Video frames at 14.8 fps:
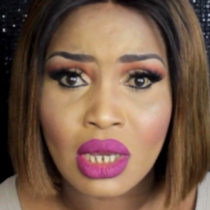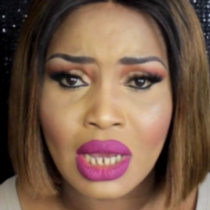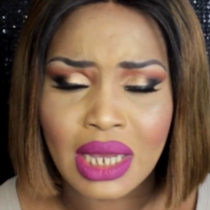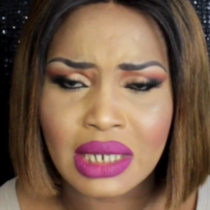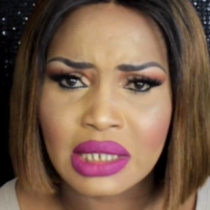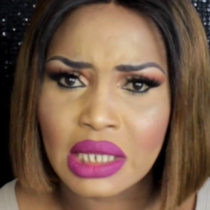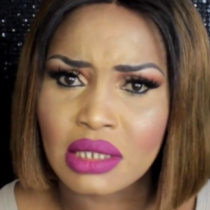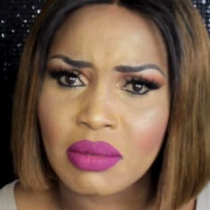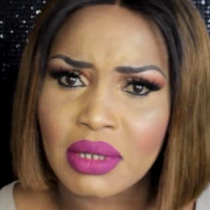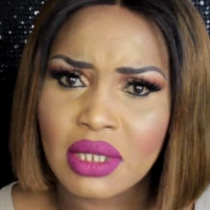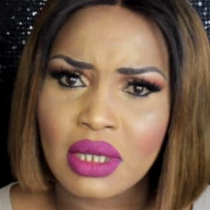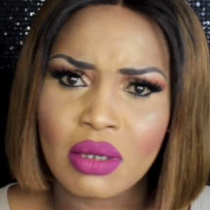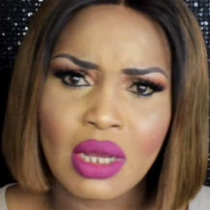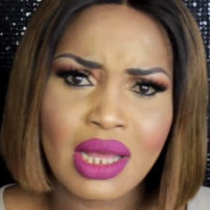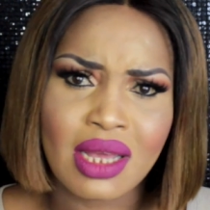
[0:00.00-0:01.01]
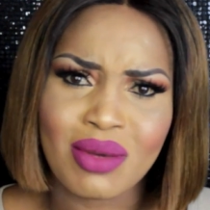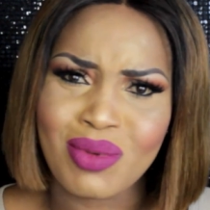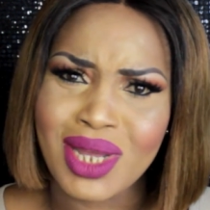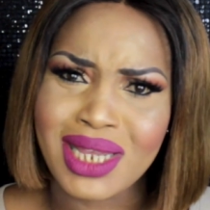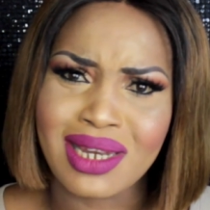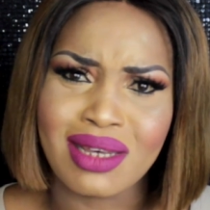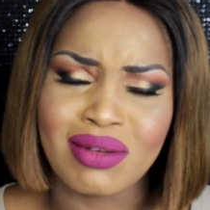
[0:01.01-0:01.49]
And he's expecting,
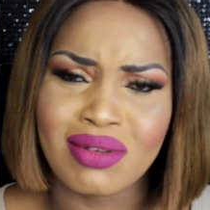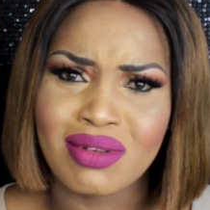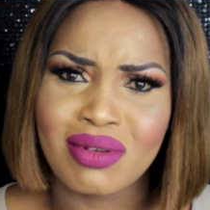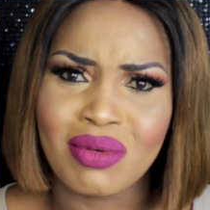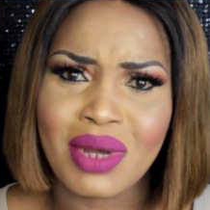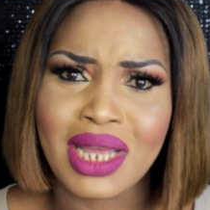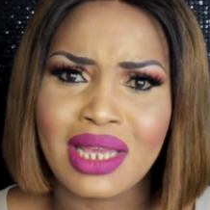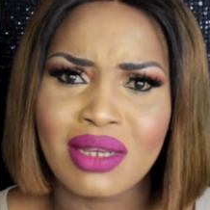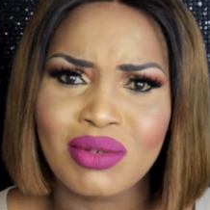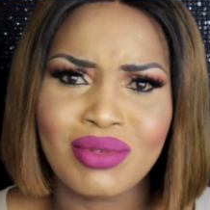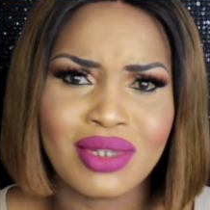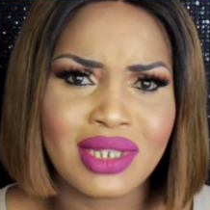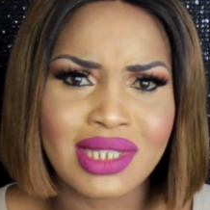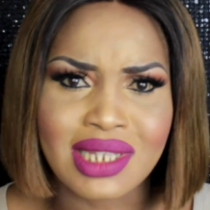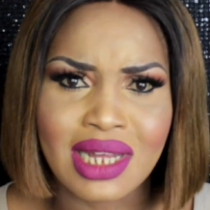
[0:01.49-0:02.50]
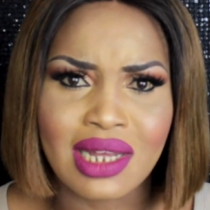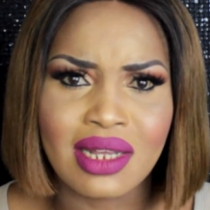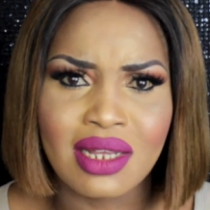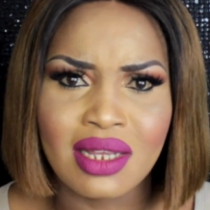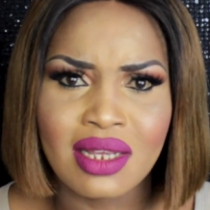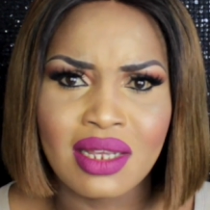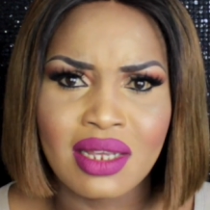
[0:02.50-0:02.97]
why now? Why? Who does that?
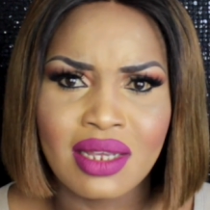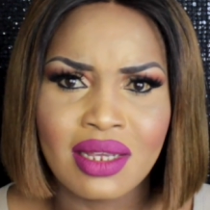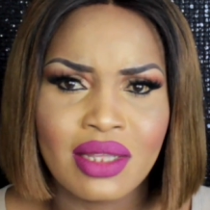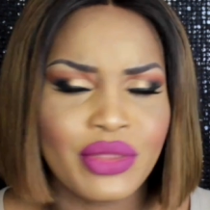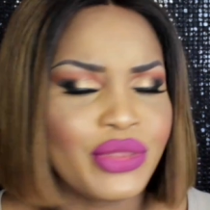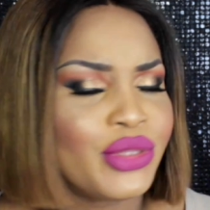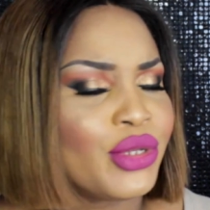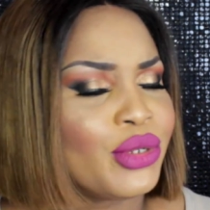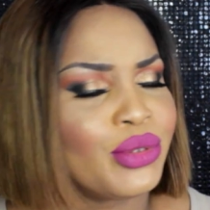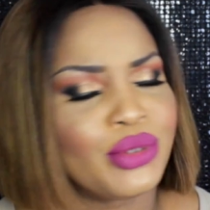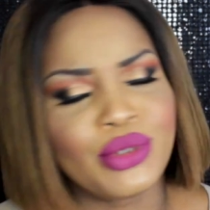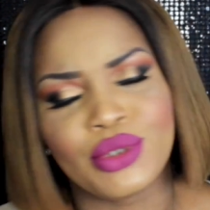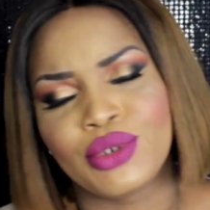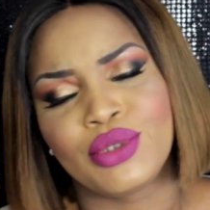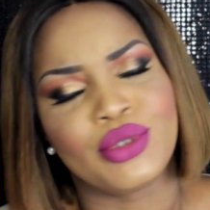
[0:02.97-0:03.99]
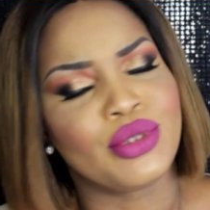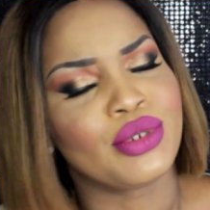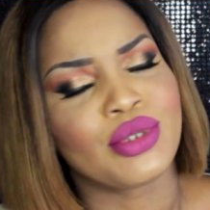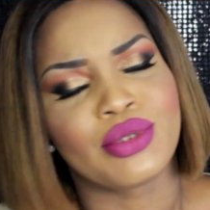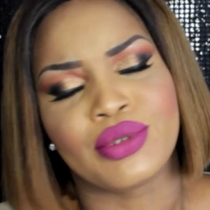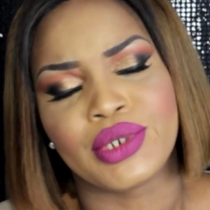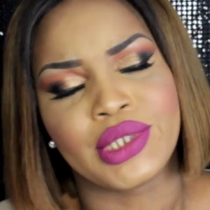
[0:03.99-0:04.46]
No,
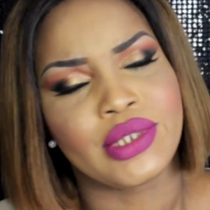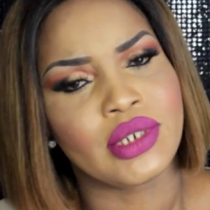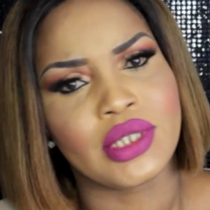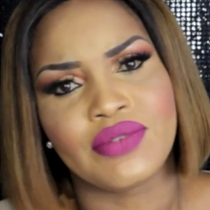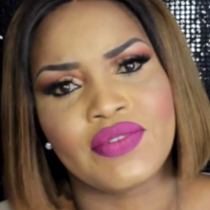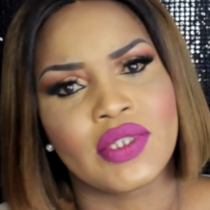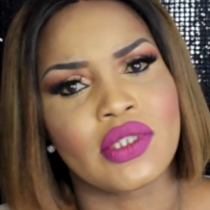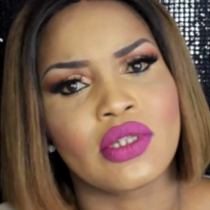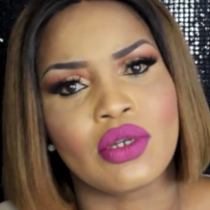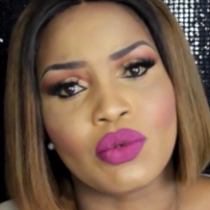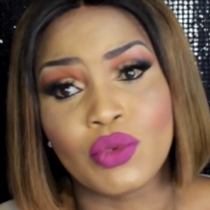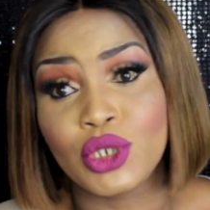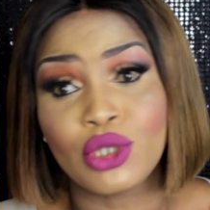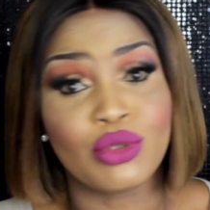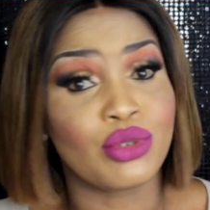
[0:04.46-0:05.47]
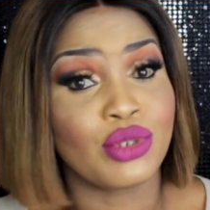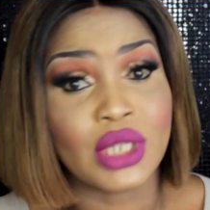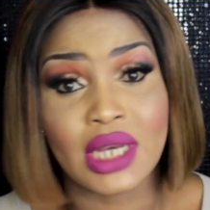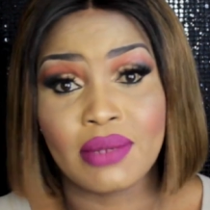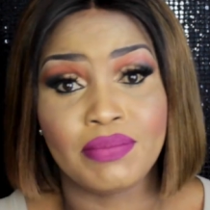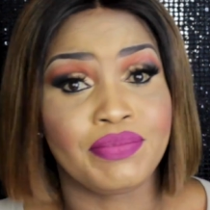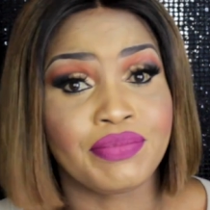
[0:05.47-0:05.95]
divas, no, we don't do
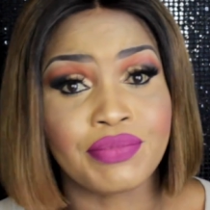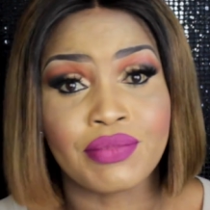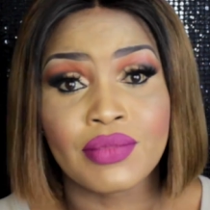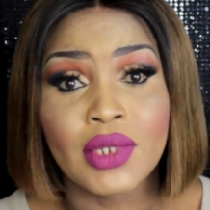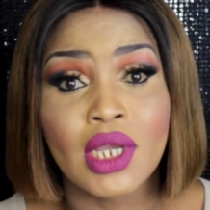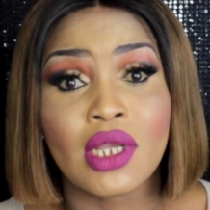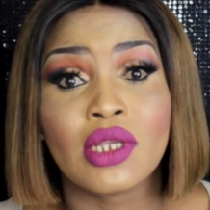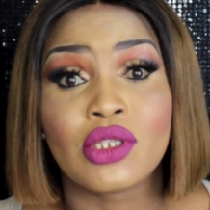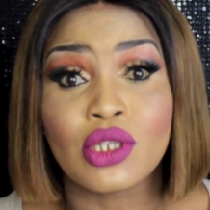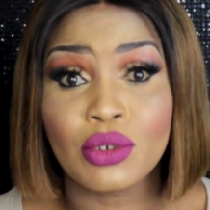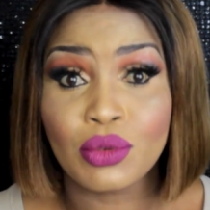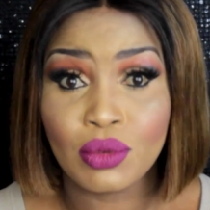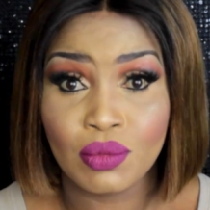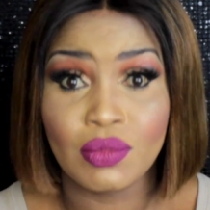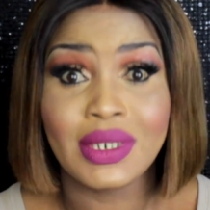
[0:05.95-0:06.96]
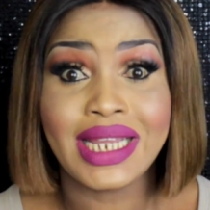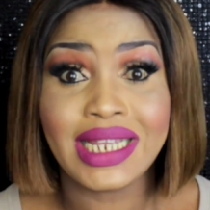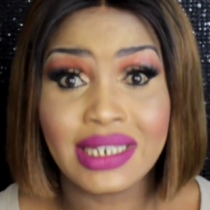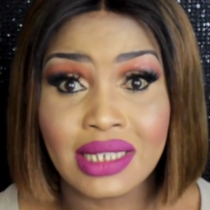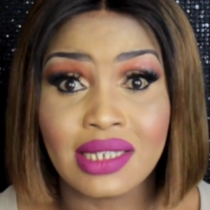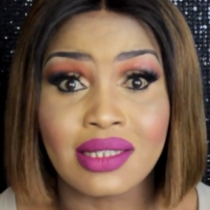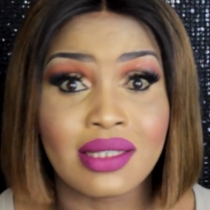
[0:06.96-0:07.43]
that. So
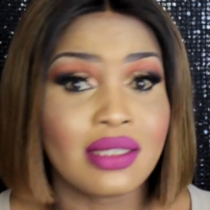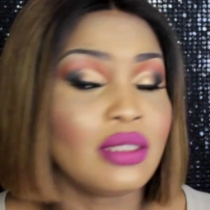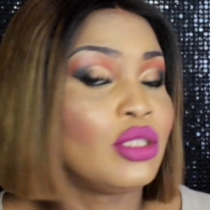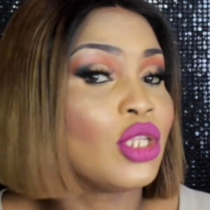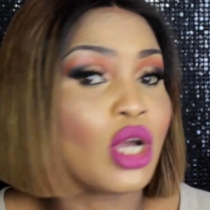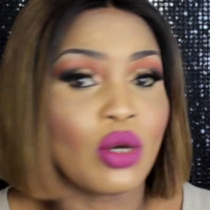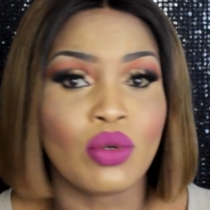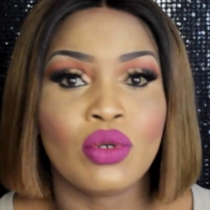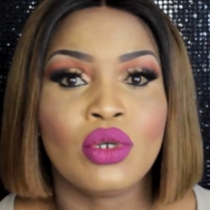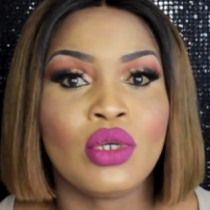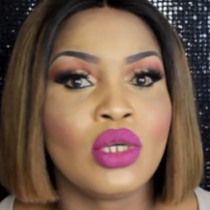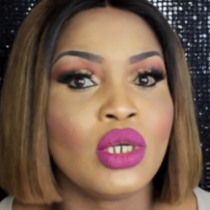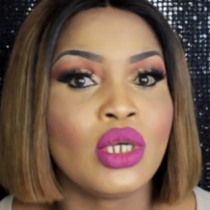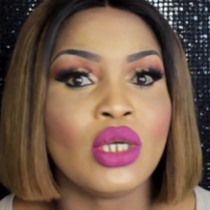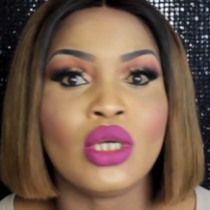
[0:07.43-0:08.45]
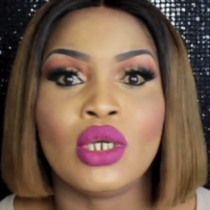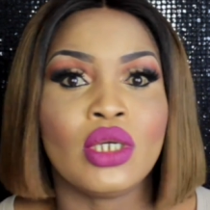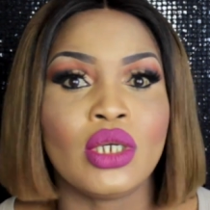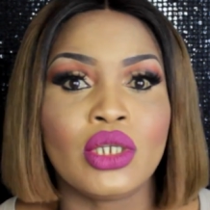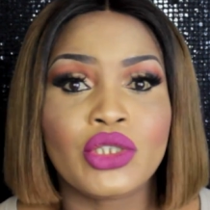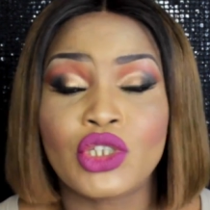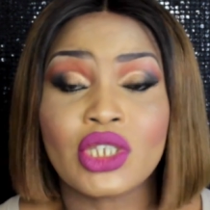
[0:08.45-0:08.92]
ladies, no.
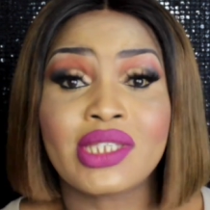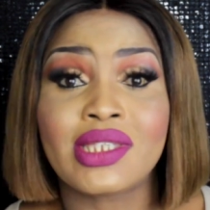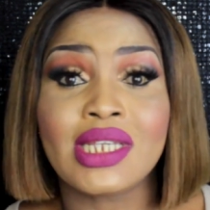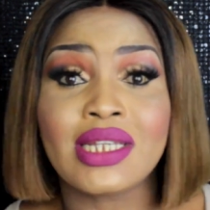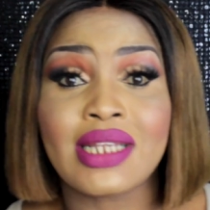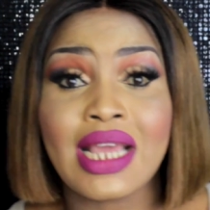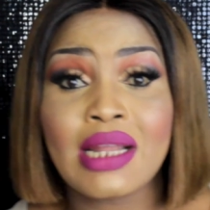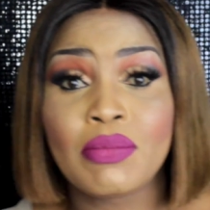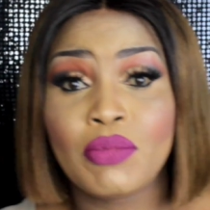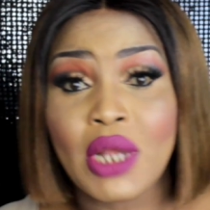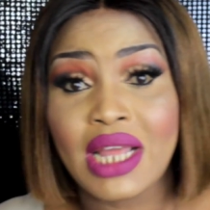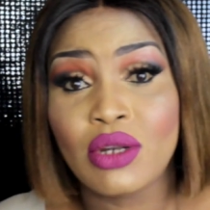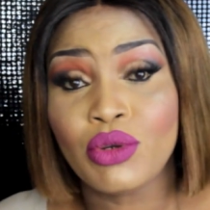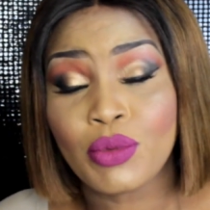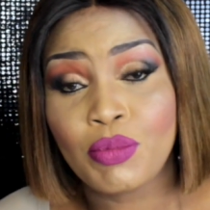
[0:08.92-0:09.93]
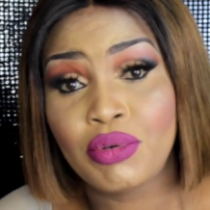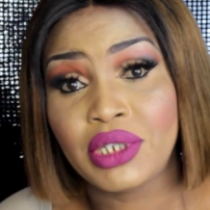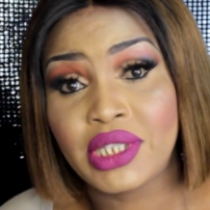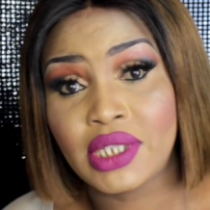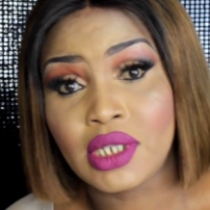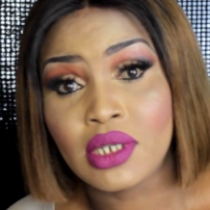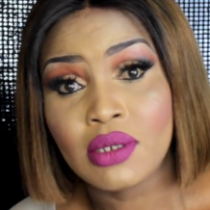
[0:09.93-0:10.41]
Just sit there and look
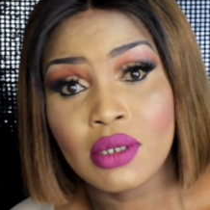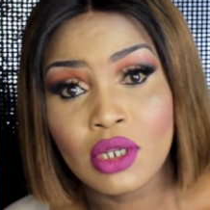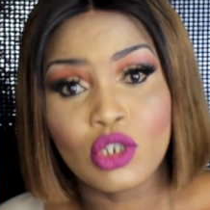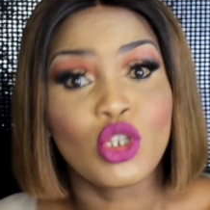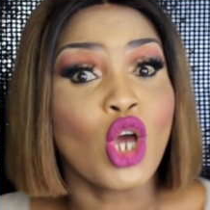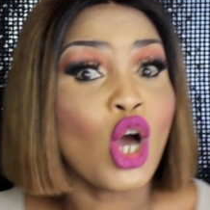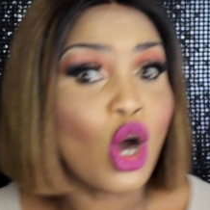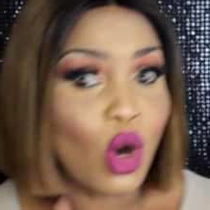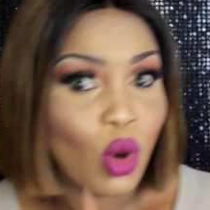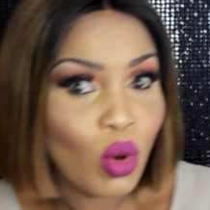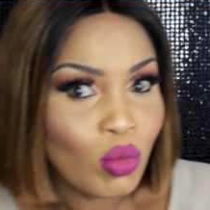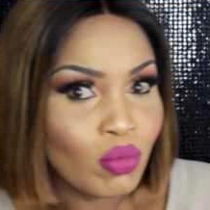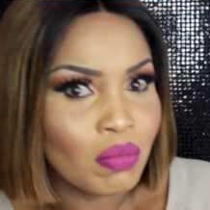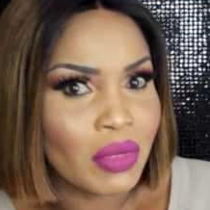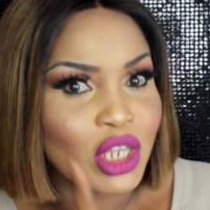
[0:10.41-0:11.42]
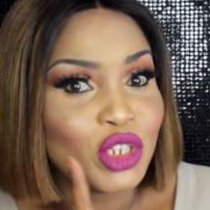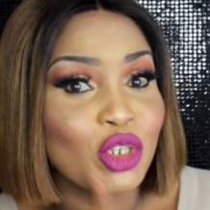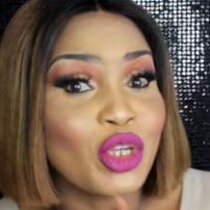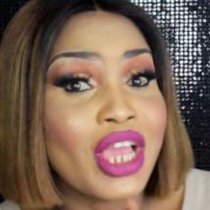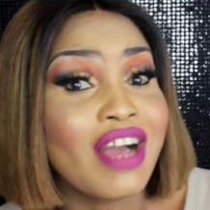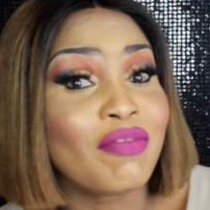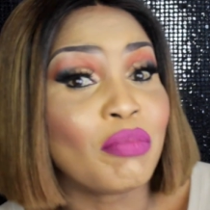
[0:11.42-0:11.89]
pretty. Though, make
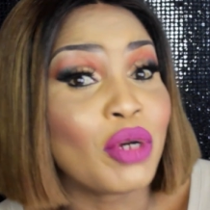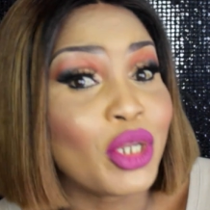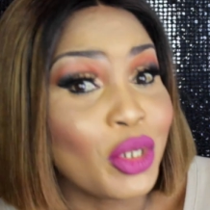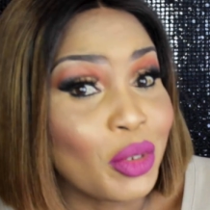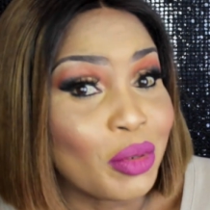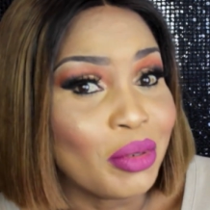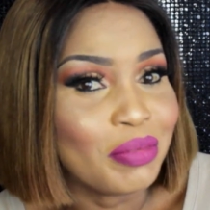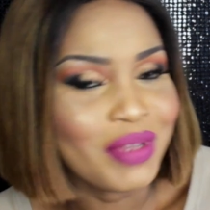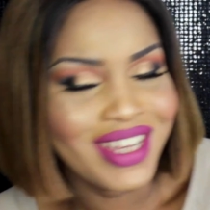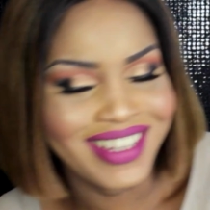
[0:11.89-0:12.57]
sure you have money.